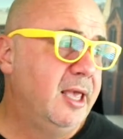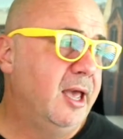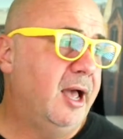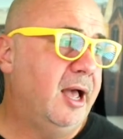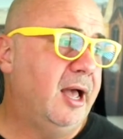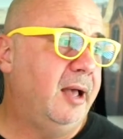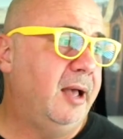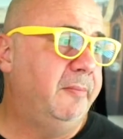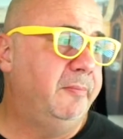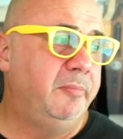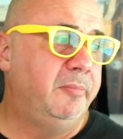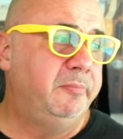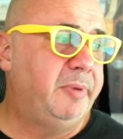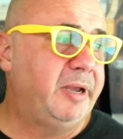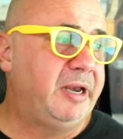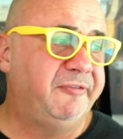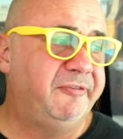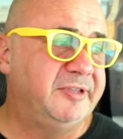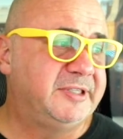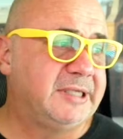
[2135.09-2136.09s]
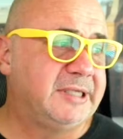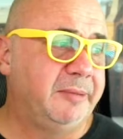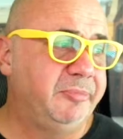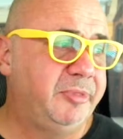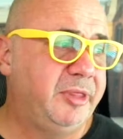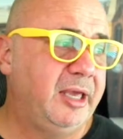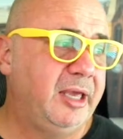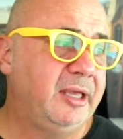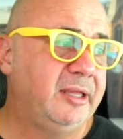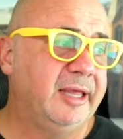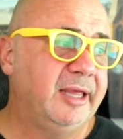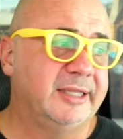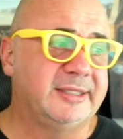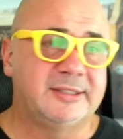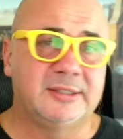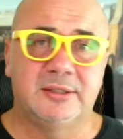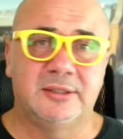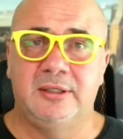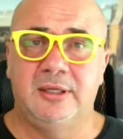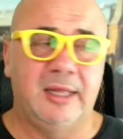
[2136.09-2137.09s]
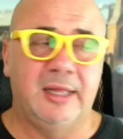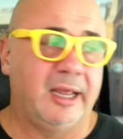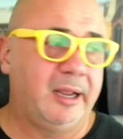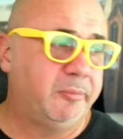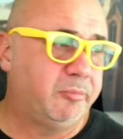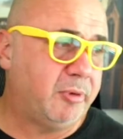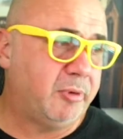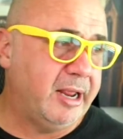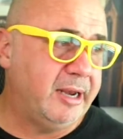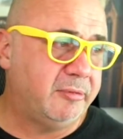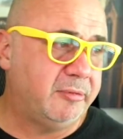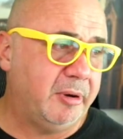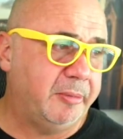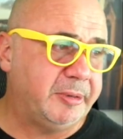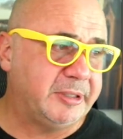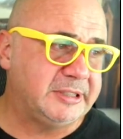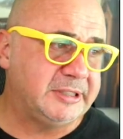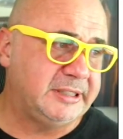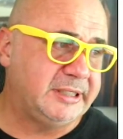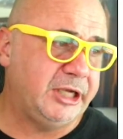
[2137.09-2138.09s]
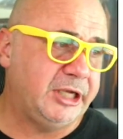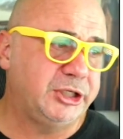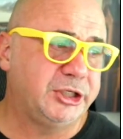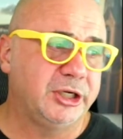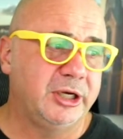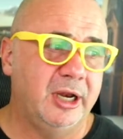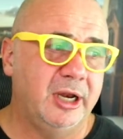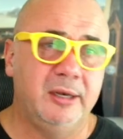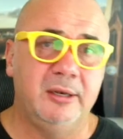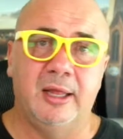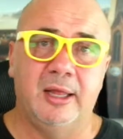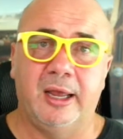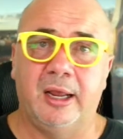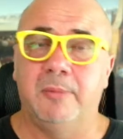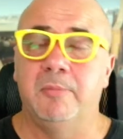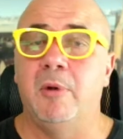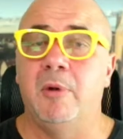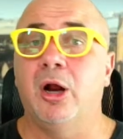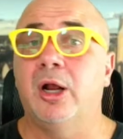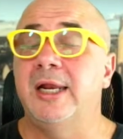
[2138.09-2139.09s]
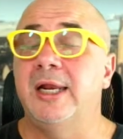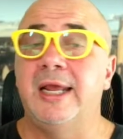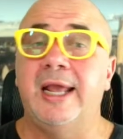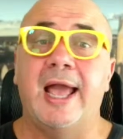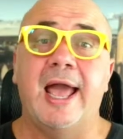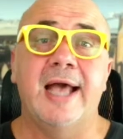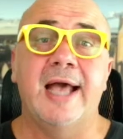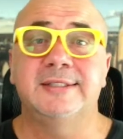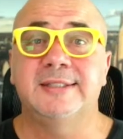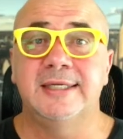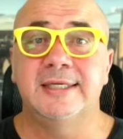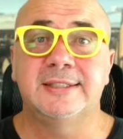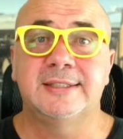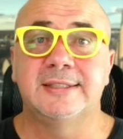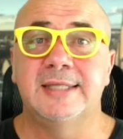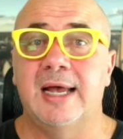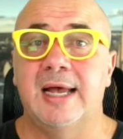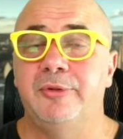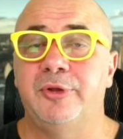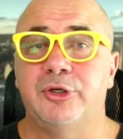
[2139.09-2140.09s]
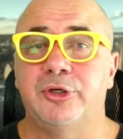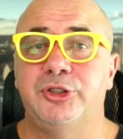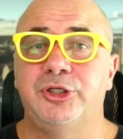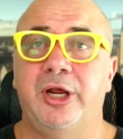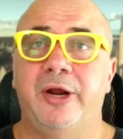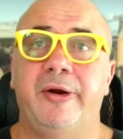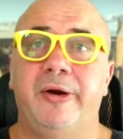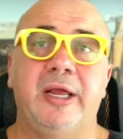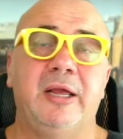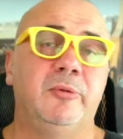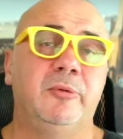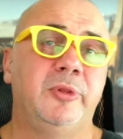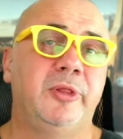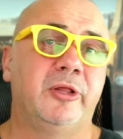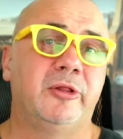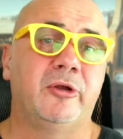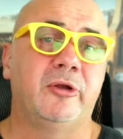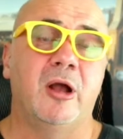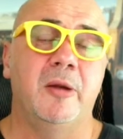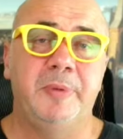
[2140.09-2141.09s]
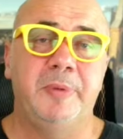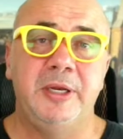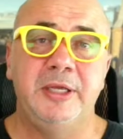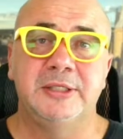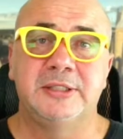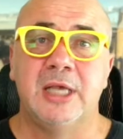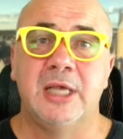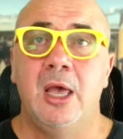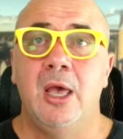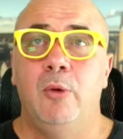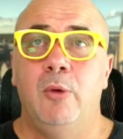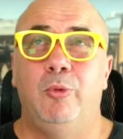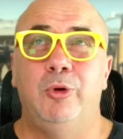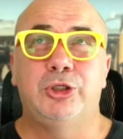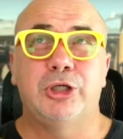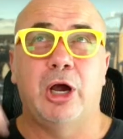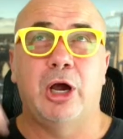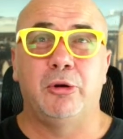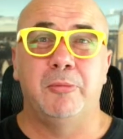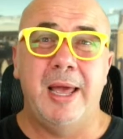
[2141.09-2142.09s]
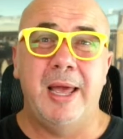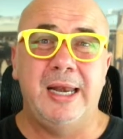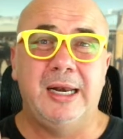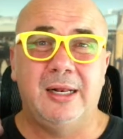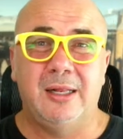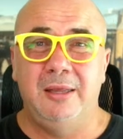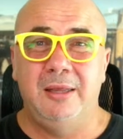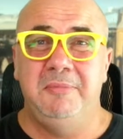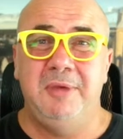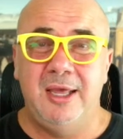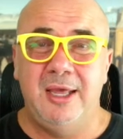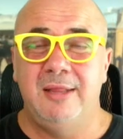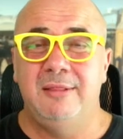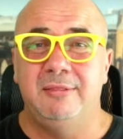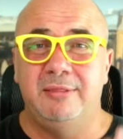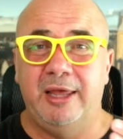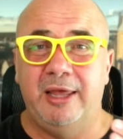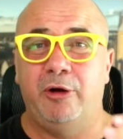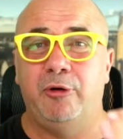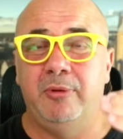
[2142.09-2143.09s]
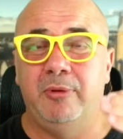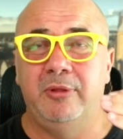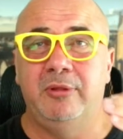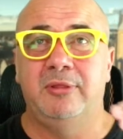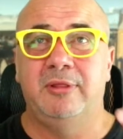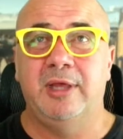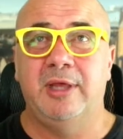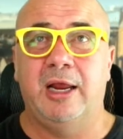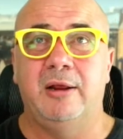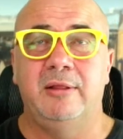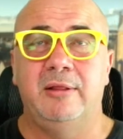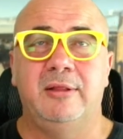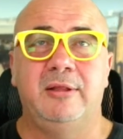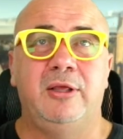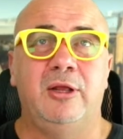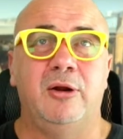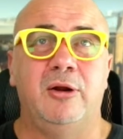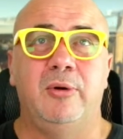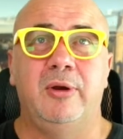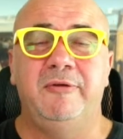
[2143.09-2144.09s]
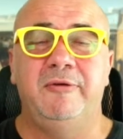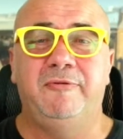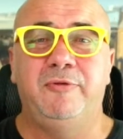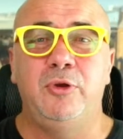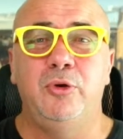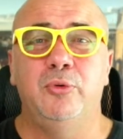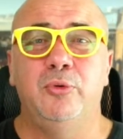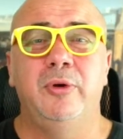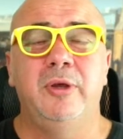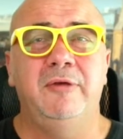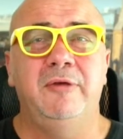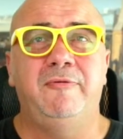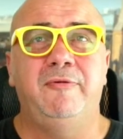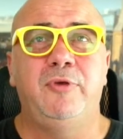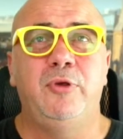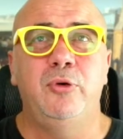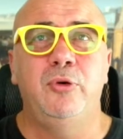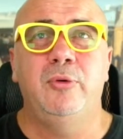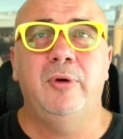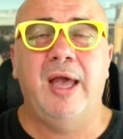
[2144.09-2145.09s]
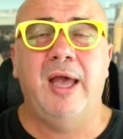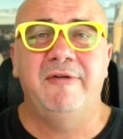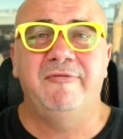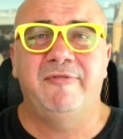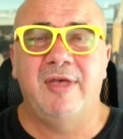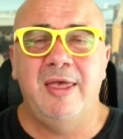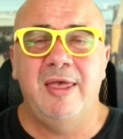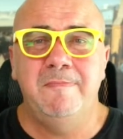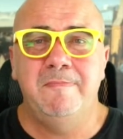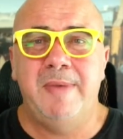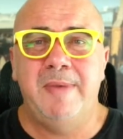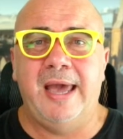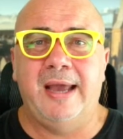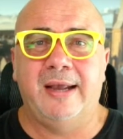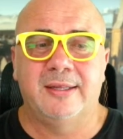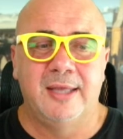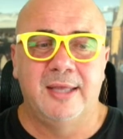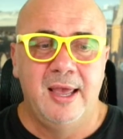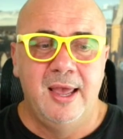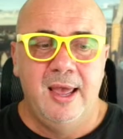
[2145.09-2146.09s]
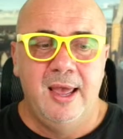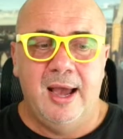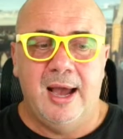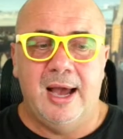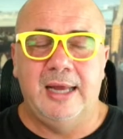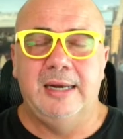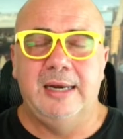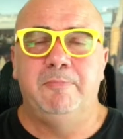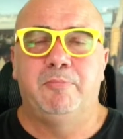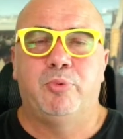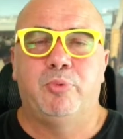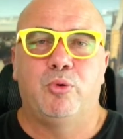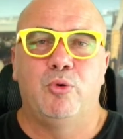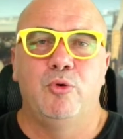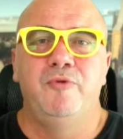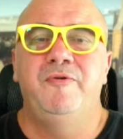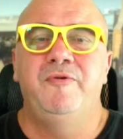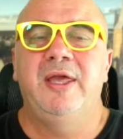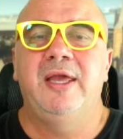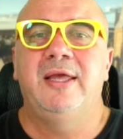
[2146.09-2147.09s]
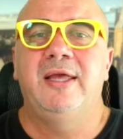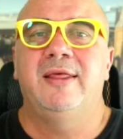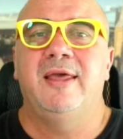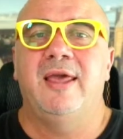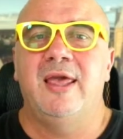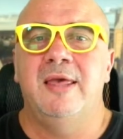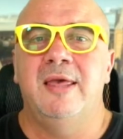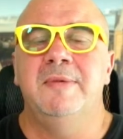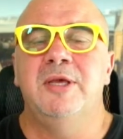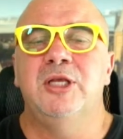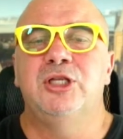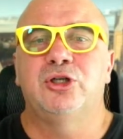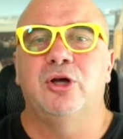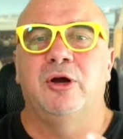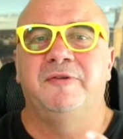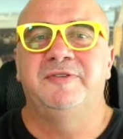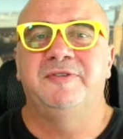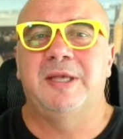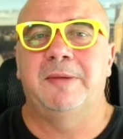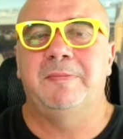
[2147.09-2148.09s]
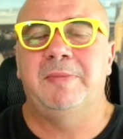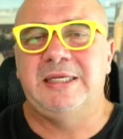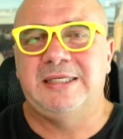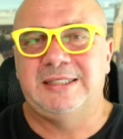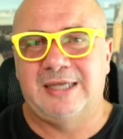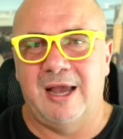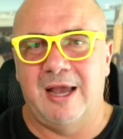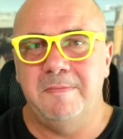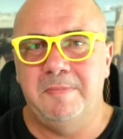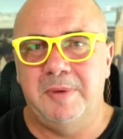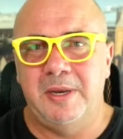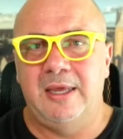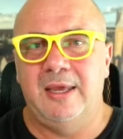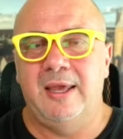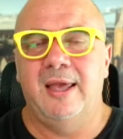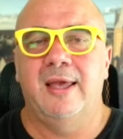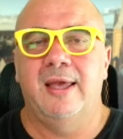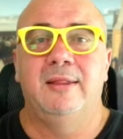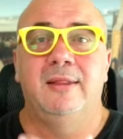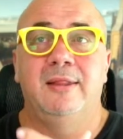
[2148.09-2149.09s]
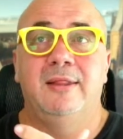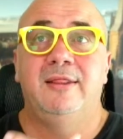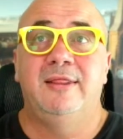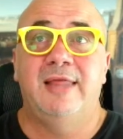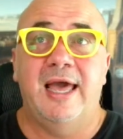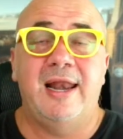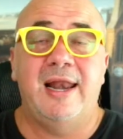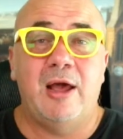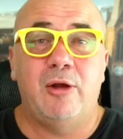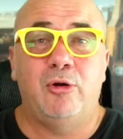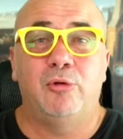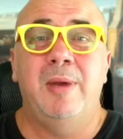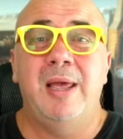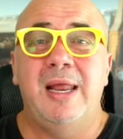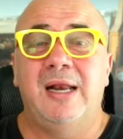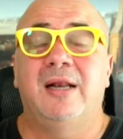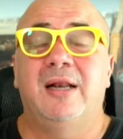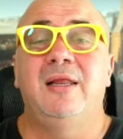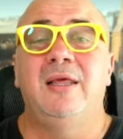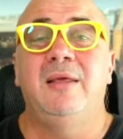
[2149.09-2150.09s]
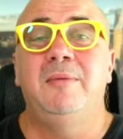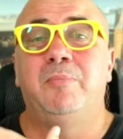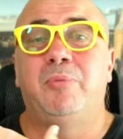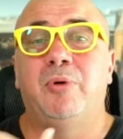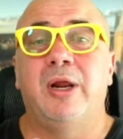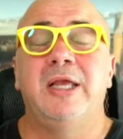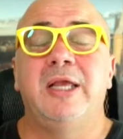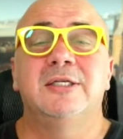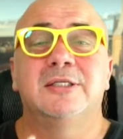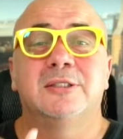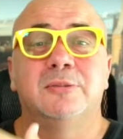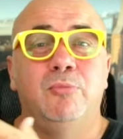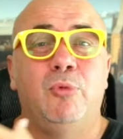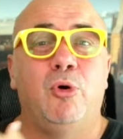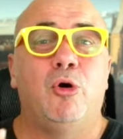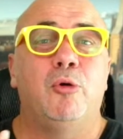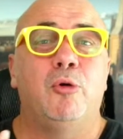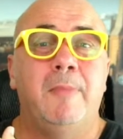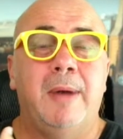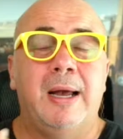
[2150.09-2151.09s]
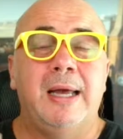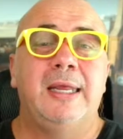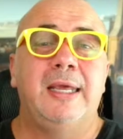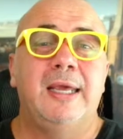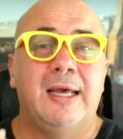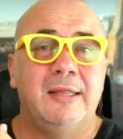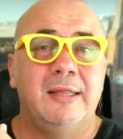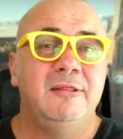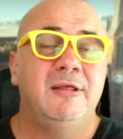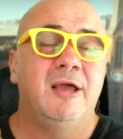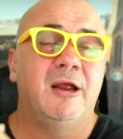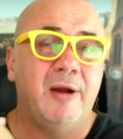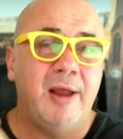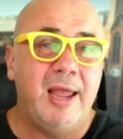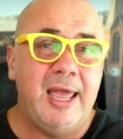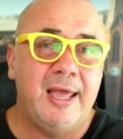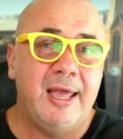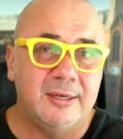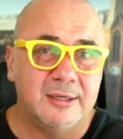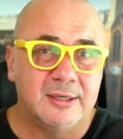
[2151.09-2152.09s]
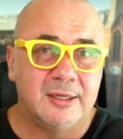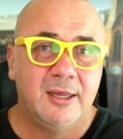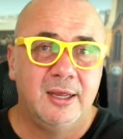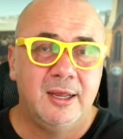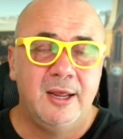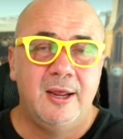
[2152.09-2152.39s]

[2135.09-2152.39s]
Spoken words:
But if it's something that's, you know, like brand representation and like marketing assets, now they're sharing with other companies, which automatically mean they're you know, if you have impact on improving the image of somebody's company, that automatically brings more money on their end.